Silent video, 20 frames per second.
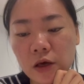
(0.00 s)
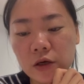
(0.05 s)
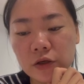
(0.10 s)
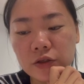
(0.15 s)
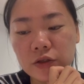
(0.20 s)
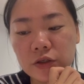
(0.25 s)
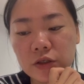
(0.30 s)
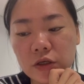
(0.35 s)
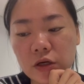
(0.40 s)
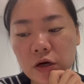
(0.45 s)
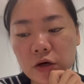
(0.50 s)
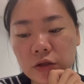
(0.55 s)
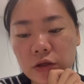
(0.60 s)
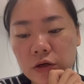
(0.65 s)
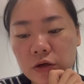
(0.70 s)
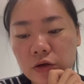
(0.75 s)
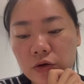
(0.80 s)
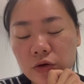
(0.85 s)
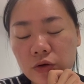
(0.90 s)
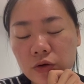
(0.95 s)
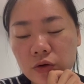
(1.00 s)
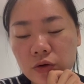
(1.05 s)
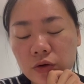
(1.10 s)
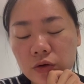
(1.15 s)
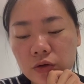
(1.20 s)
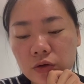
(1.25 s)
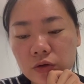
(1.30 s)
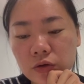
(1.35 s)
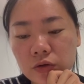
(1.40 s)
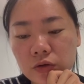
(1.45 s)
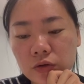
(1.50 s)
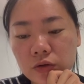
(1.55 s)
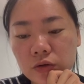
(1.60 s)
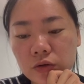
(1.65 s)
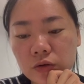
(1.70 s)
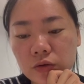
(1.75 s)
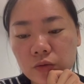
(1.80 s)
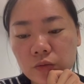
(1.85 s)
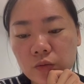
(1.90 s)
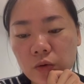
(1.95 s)
So the
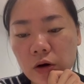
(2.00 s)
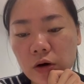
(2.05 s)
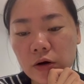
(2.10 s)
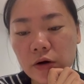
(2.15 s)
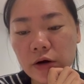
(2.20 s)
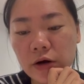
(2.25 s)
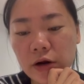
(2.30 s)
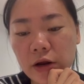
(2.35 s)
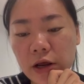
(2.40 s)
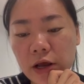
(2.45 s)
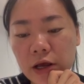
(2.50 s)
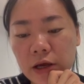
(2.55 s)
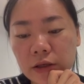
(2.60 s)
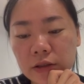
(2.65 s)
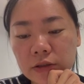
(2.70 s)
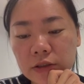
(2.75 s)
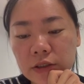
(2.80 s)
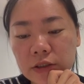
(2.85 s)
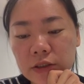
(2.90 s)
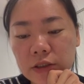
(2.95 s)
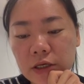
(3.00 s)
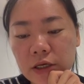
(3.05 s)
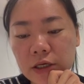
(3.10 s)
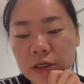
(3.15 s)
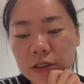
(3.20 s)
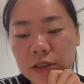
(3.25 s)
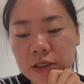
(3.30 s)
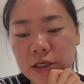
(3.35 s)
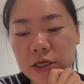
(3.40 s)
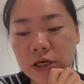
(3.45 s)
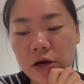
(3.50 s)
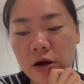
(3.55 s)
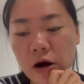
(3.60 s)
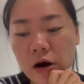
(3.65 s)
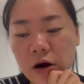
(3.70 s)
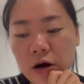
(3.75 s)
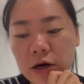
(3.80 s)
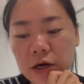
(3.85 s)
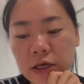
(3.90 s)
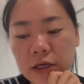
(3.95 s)
word ended in
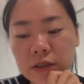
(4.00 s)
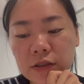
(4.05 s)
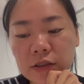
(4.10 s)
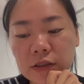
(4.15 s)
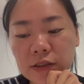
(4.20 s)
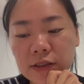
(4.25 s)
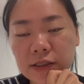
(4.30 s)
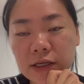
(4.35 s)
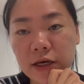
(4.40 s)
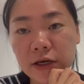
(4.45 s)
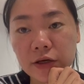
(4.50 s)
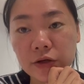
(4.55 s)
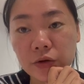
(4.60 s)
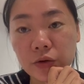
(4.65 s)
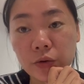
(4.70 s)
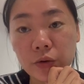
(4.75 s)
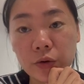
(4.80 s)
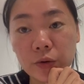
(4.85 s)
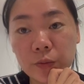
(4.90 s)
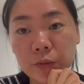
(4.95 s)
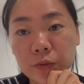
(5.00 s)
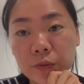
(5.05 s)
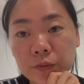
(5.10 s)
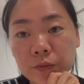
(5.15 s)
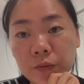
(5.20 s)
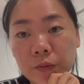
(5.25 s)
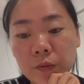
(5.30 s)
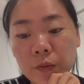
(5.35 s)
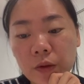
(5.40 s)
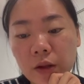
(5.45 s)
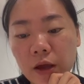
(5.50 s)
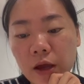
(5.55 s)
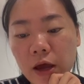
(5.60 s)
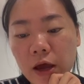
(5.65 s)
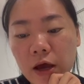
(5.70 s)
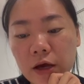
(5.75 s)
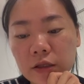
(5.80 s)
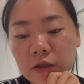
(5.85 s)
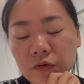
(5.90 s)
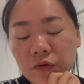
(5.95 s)
ER is the second group.
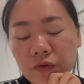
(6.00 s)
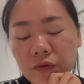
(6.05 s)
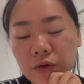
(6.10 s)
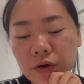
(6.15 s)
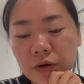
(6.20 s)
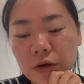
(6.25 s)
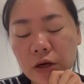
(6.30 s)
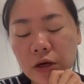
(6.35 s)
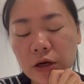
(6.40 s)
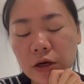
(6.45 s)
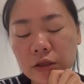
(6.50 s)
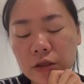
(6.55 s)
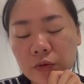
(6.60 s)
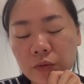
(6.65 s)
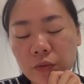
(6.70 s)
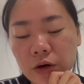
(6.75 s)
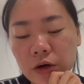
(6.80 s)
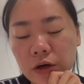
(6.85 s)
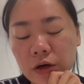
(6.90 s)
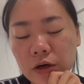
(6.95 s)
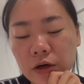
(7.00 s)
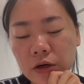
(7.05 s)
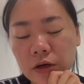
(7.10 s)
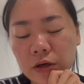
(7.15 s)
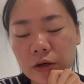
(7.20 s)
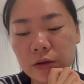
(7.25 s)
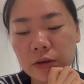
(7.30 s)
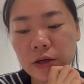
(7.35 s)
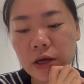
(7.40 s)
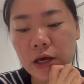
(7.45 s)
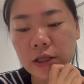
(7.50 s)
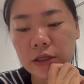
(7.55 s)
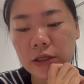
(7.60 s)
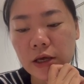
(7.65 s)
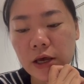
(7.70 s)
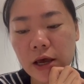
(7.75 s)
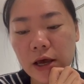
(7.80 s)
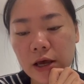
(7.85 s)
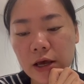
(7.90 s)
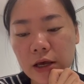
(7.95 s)
and the word
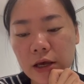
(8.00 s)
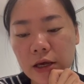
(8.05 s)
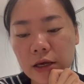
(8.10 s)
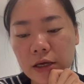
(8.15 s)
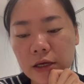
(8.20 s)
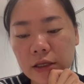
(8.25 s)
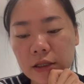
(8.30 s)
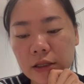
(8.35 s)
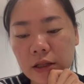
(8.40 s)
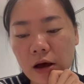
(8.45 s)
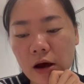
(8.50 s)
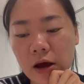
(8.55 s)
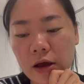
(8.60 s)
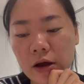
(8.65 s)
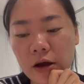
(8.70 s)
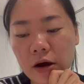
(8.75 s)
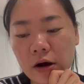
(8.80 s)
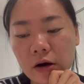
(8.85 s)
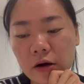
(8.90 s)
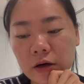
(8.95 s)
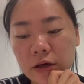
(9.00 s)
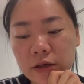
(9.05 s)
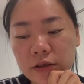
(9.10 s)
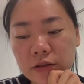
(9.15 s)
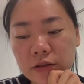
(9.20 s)
in IR is